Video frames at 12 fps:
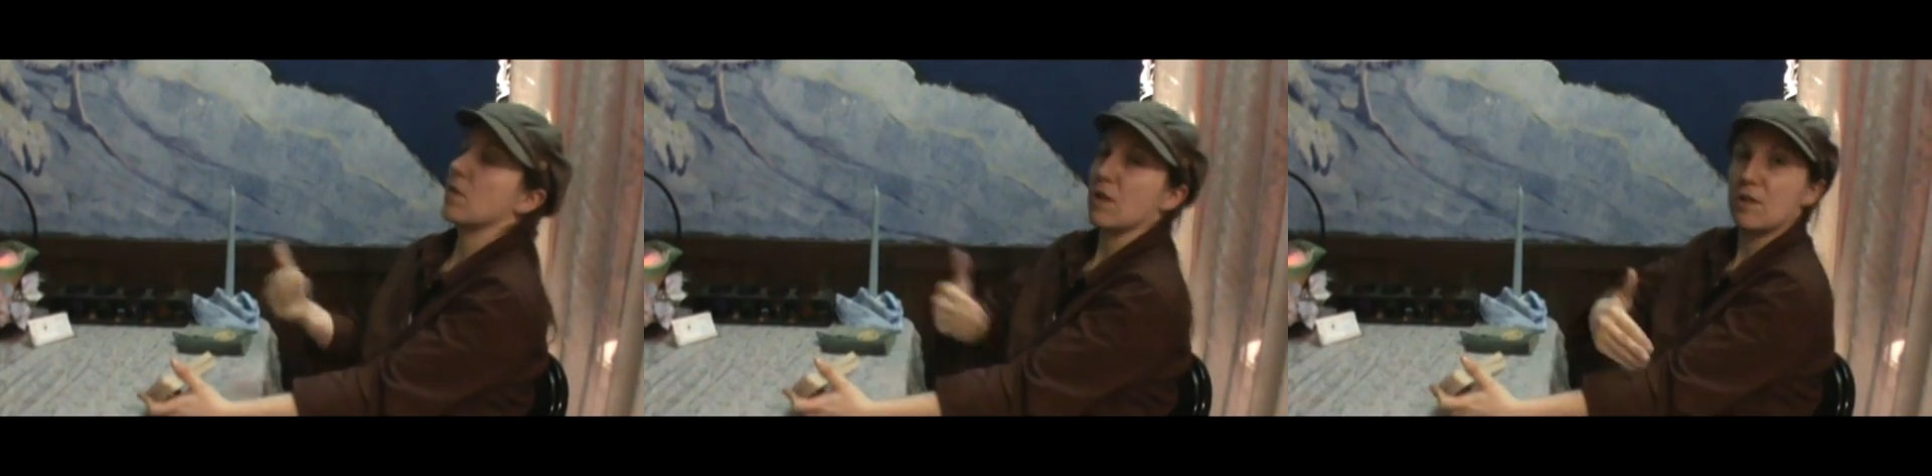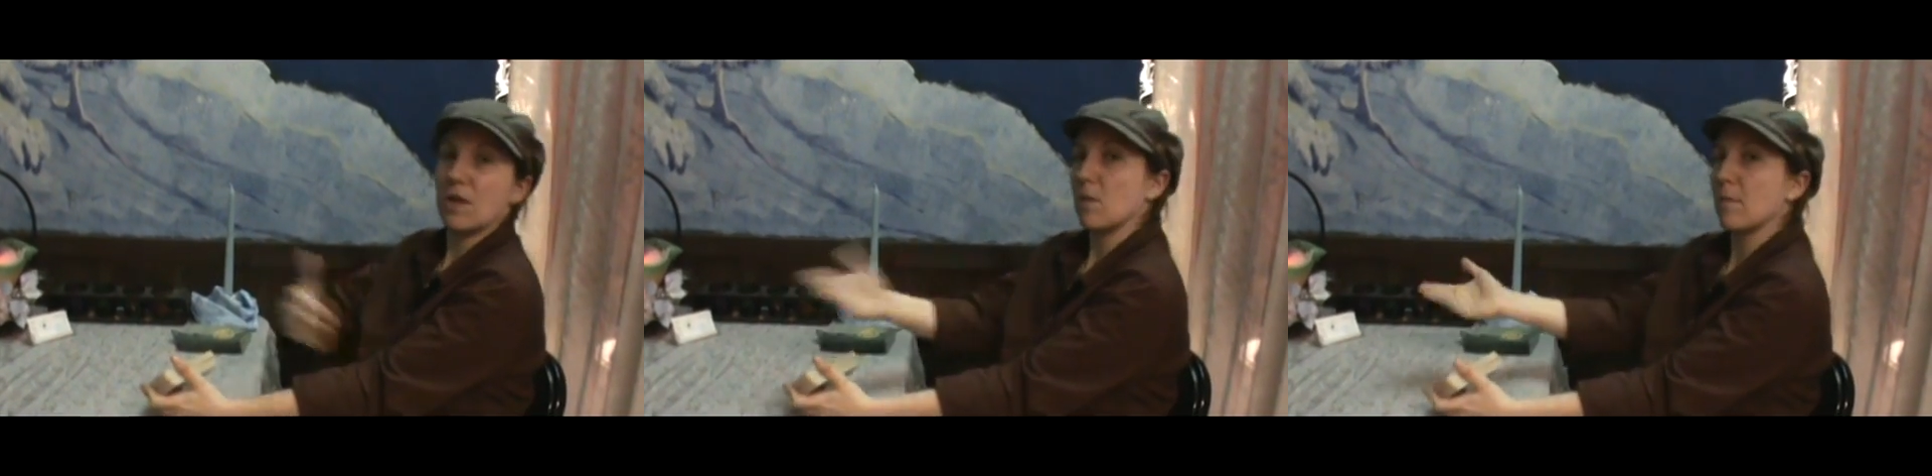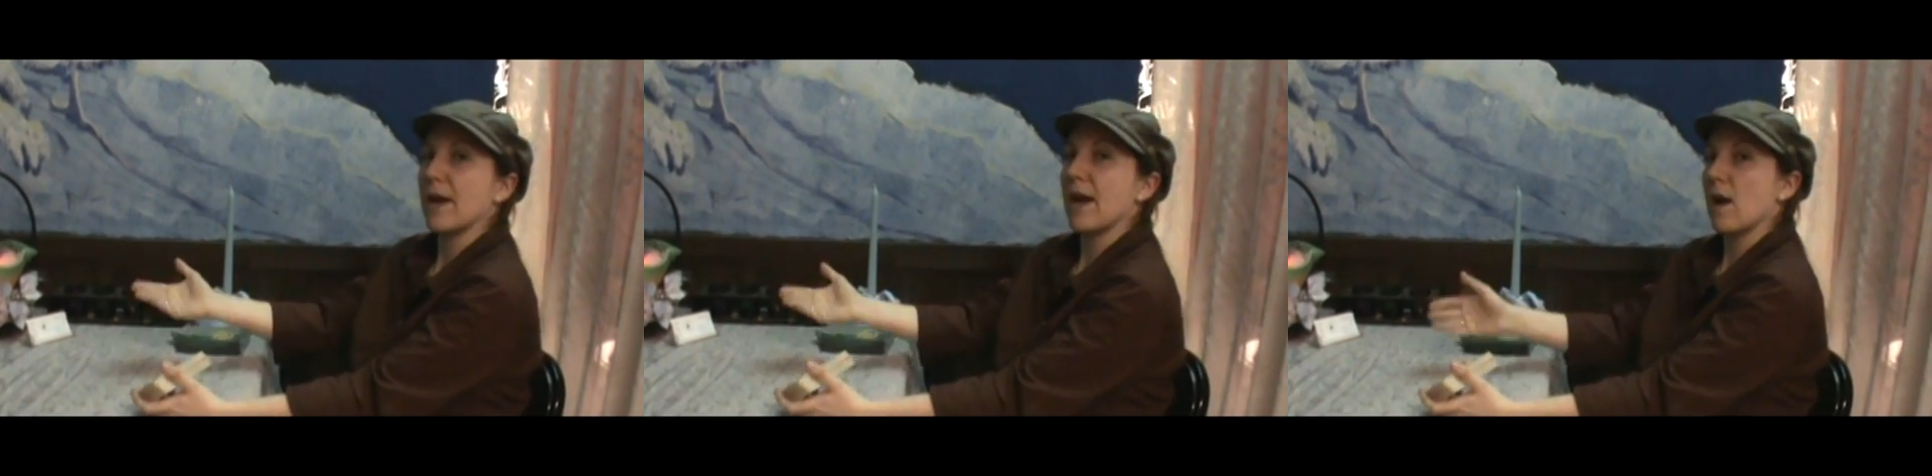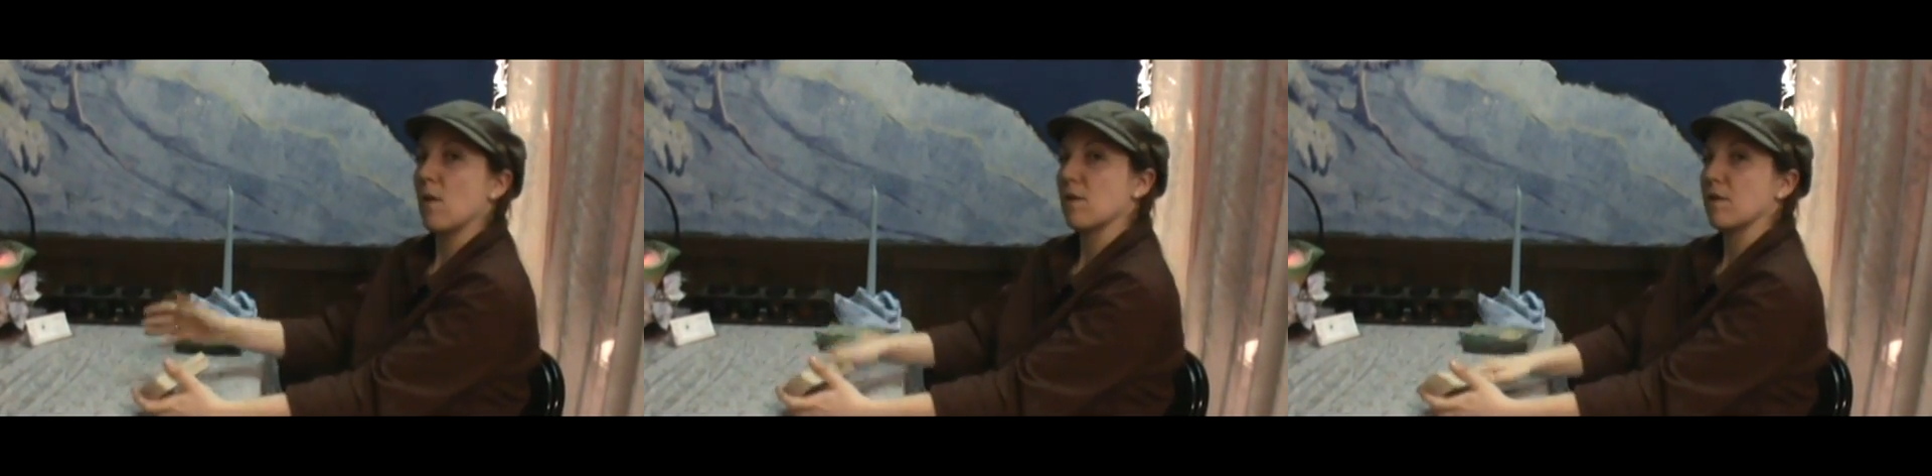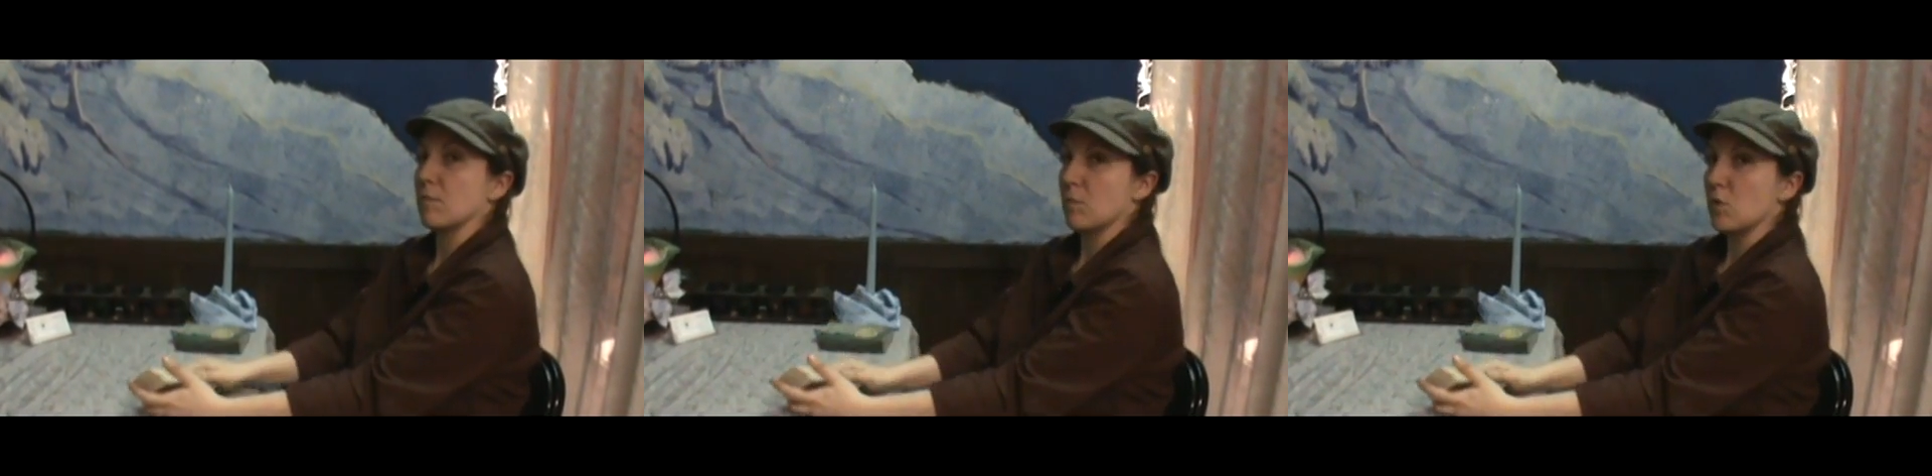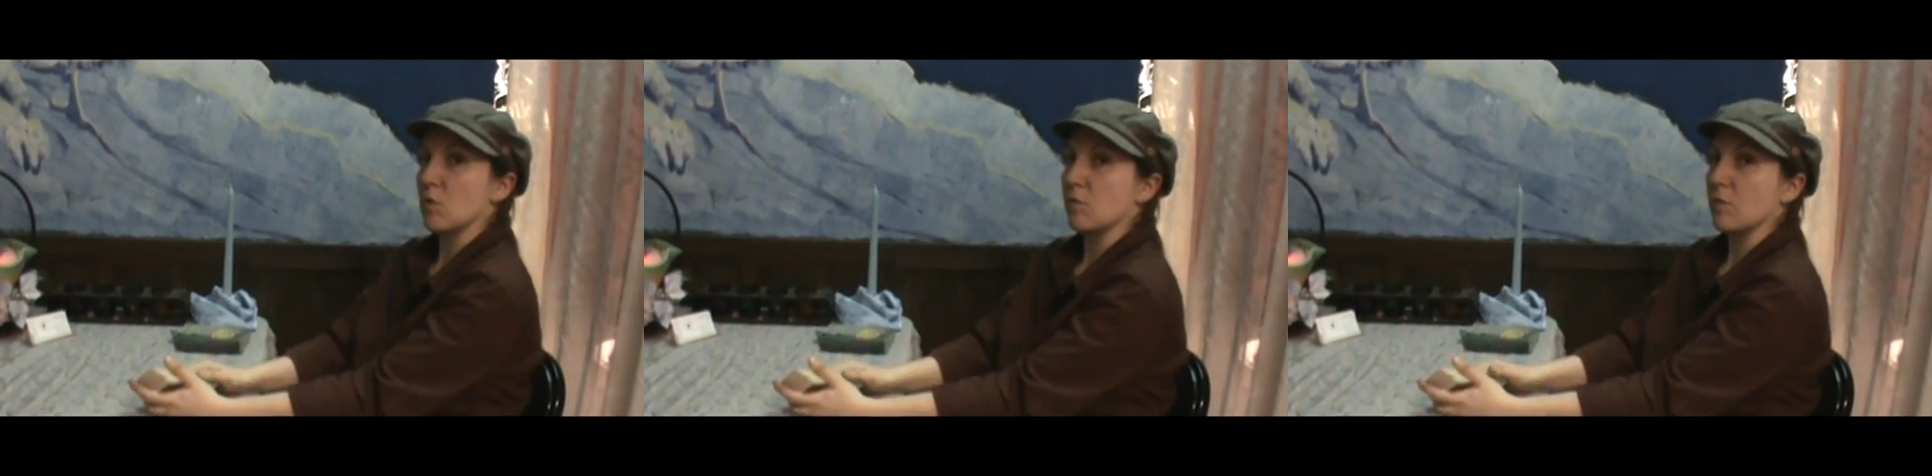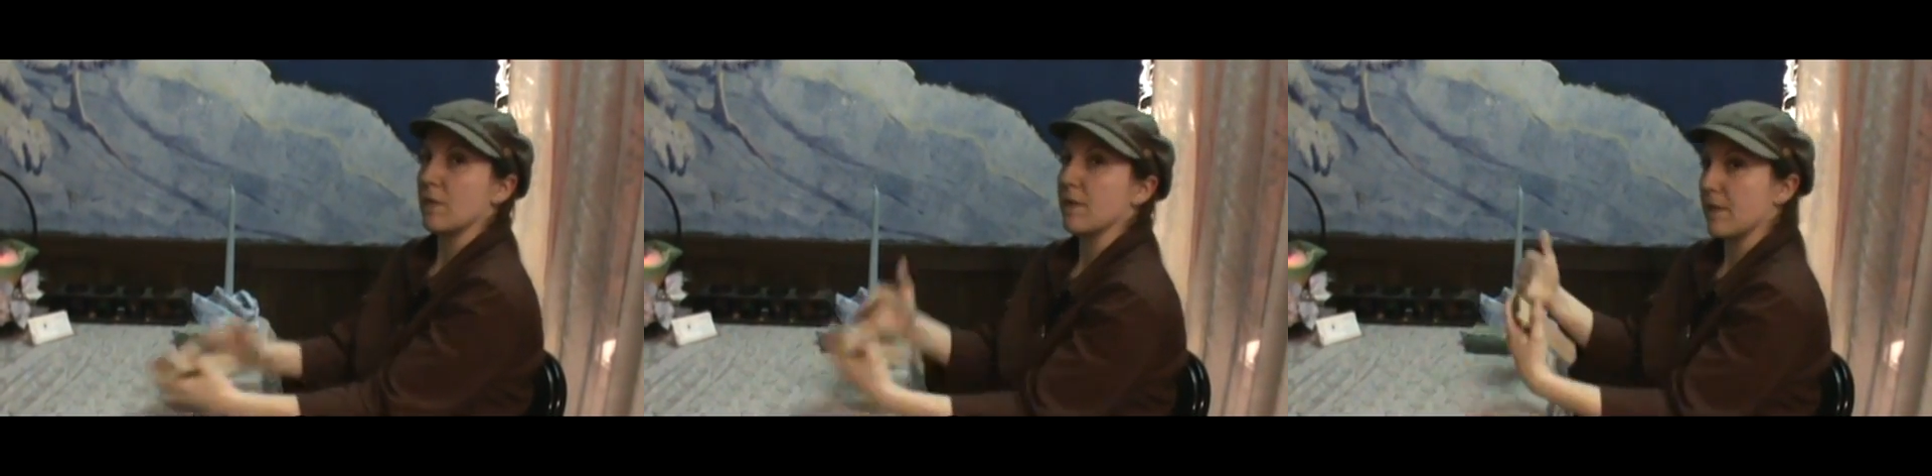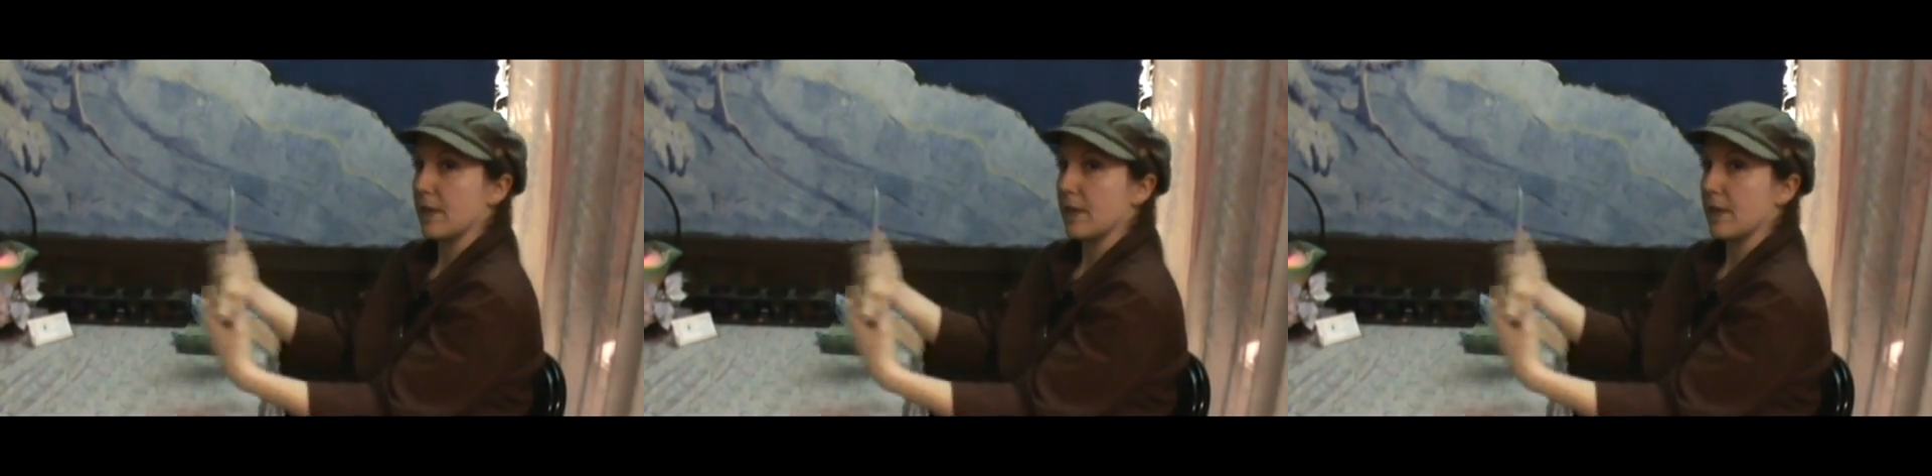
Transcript: to sell my house and move within